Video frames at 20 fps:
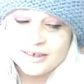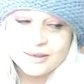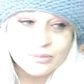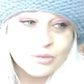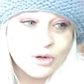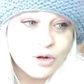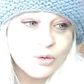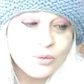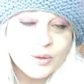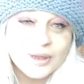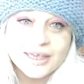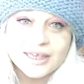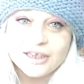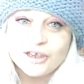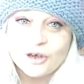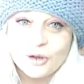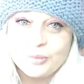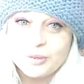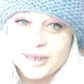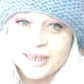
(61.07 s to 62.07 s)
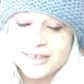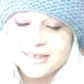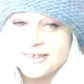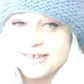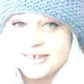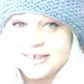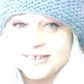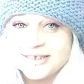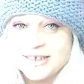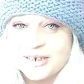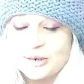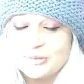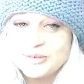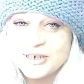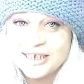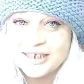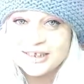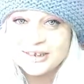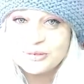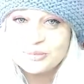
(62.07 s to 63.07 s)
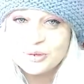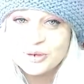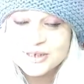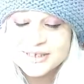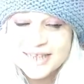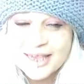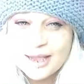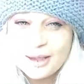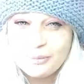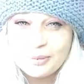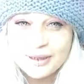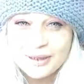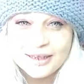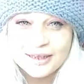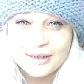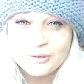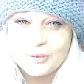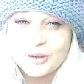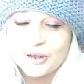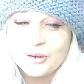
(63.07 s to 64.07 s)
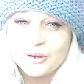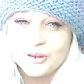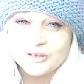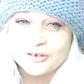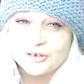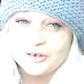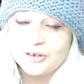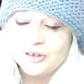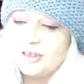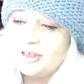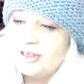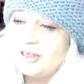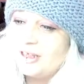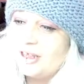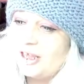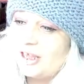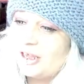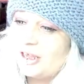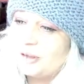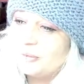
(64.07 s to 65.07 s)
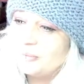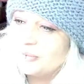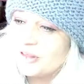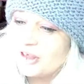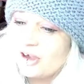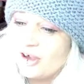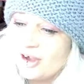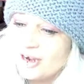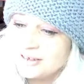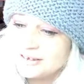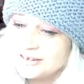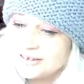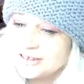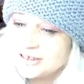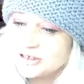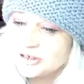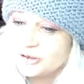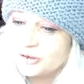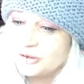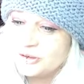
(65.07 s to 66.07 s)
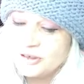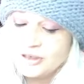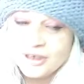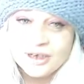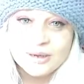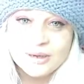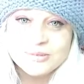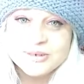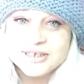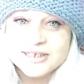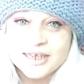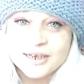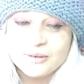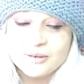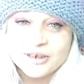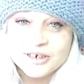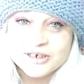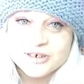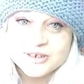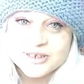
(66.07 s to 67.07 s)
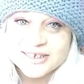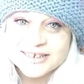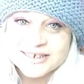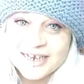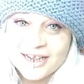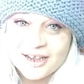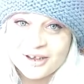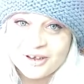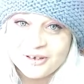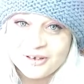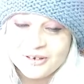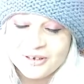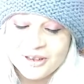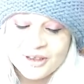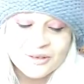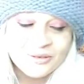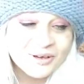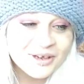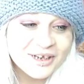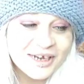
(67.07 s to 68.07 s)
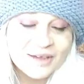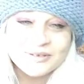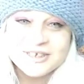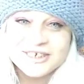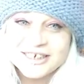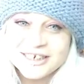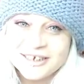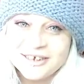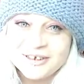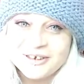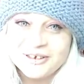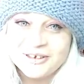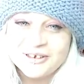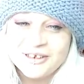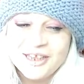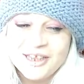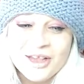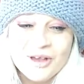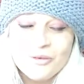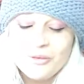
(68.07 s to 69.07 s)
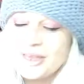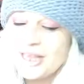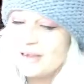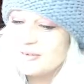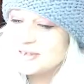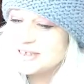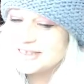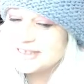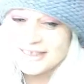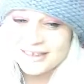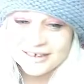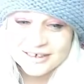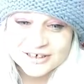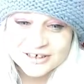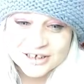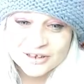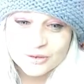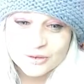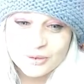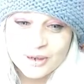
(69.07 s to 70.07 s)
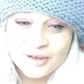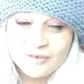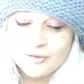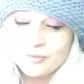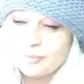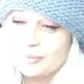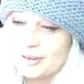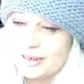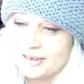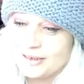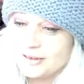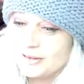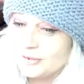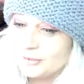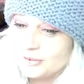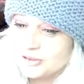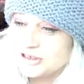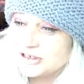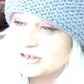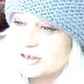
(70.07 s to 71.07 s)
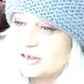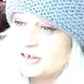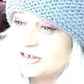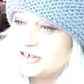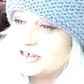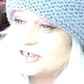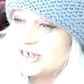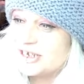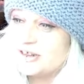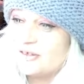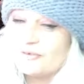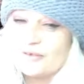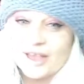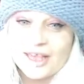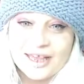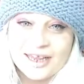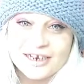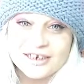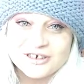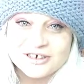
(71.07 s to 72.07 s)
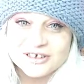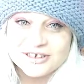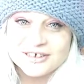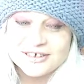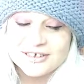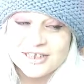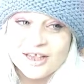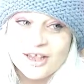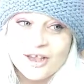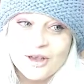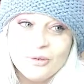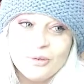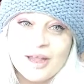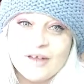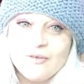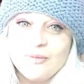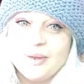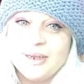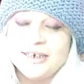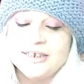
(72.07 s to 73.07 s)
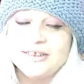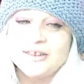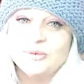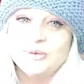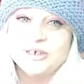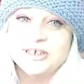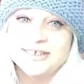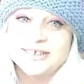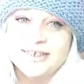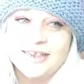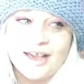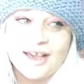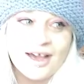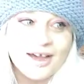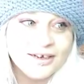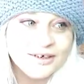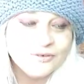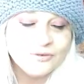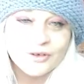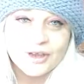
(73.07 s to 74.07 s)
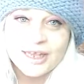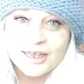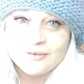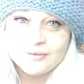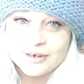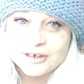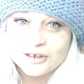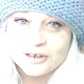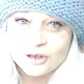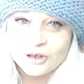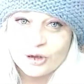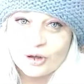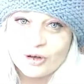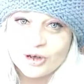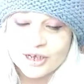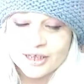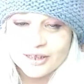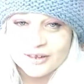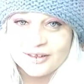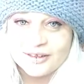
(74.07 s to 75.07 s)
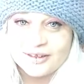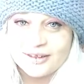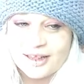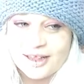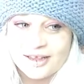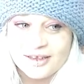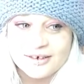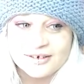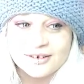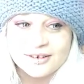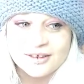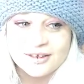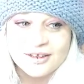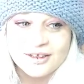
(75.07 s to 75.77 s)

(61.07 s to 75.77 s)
anymore. We can go places and I'm taking the boys camping and we're going to the island. So I'm just like, I'm going to do this now. We're going to have a chill. We haven't seen each other. We haven't been in the witch's cottage together for ages. We haven't been in the witch's garden for even longer than that.